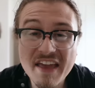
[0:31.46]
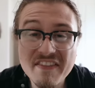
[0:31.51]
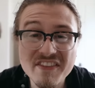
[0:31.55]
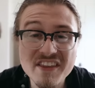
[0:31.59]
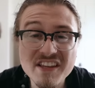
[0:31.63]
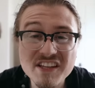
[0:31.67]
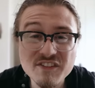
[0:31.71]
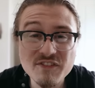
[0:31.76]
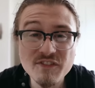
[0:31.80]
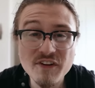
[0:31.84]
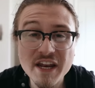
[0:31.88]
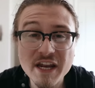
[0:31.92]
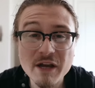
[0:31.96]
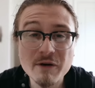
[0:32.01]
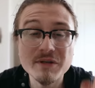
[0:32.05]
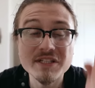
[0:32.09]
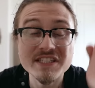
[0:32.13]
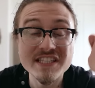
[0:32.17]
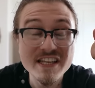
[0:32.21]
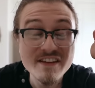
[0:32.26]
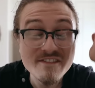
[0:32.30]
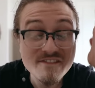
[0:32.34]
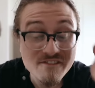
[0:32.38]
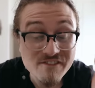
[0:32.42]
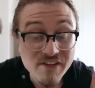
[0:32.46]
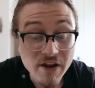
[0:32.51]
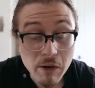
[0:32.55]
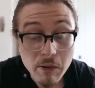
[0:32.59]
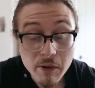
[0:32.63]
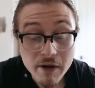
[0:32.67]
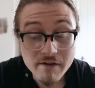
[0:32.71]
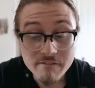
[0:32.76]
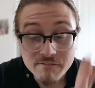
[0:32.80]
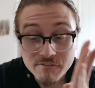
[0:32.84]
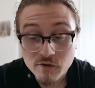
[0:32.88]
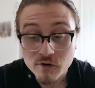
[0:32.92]
and this video is the
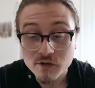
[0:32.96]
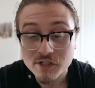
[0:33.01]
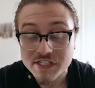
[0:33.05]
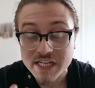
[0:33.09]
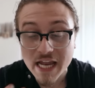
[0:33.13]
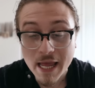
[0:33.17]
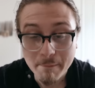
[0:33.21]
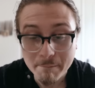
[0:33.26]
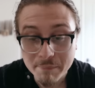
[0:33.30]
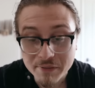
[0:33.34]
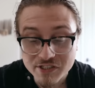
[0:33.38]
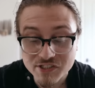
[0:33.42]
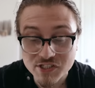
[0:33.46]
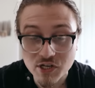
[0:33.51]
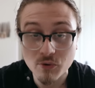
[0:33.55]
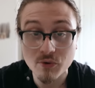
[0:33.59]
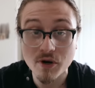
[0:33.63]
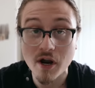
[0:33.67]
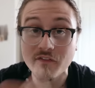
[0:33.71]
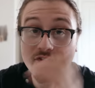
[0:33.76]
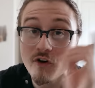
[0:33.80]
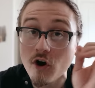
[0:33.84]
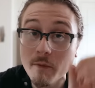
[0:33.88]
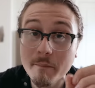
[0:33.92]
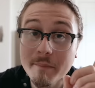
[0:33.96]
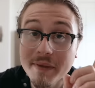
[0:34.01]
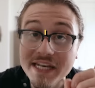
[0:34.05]
very first episode of our